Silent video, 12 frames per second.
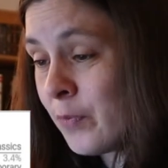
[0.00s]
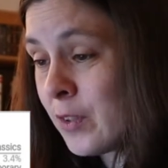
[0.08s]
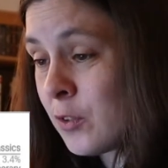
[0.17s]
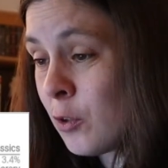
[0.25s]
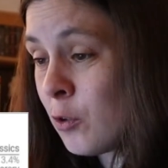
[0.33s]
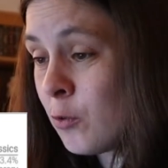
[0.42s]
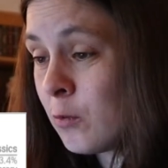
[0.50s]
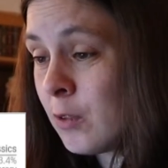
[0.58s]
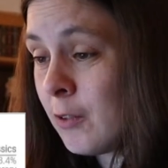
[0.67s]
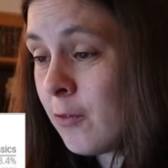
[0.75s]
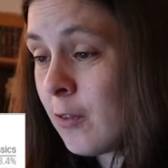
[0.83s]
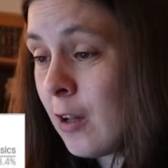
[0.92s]
So
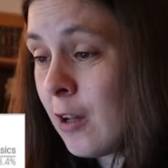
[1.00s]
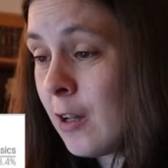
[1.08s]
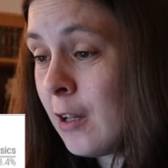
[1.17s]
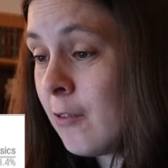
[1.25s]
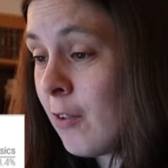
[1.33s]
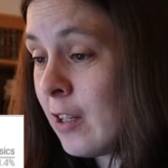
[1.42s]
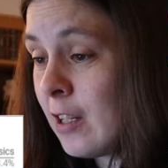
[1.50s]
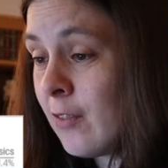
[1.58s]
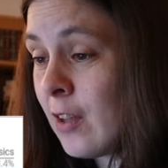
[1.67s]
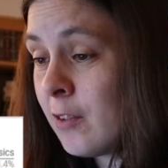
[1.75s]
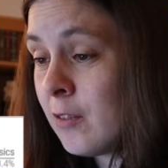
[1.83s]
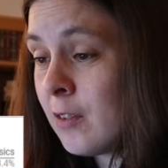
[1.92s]
if I
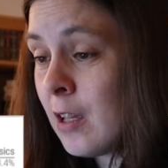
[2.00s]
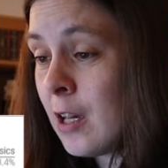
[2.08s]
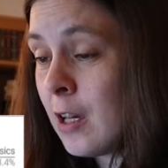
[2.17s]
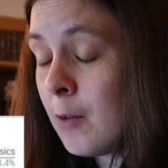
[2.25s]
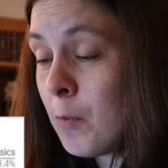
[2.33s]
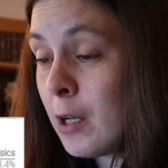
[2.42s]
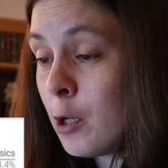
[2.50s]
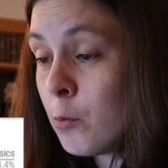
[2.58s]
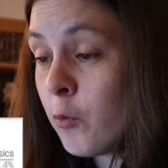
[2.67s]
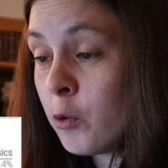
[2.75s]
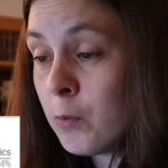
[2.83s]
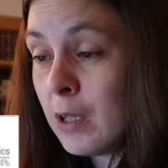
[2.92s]
did that, my
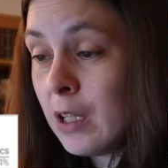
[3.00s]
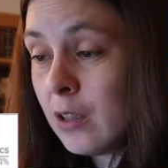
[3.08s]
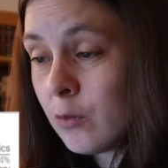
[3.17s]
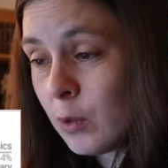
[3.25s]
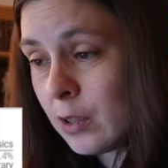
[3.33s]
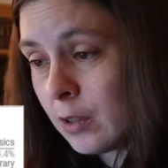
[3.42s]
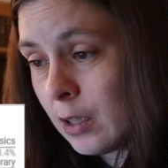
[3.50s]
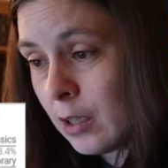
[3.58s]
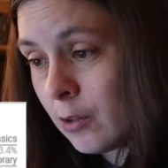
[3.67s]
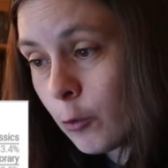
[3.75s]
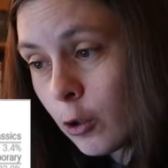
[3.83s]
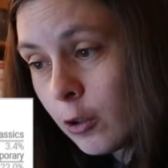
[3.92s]
number would be
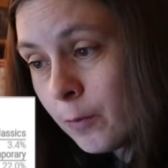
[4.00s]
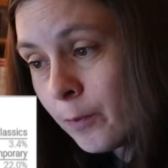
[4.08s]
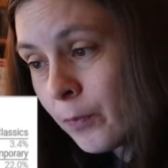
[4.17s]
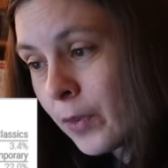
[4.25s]
24.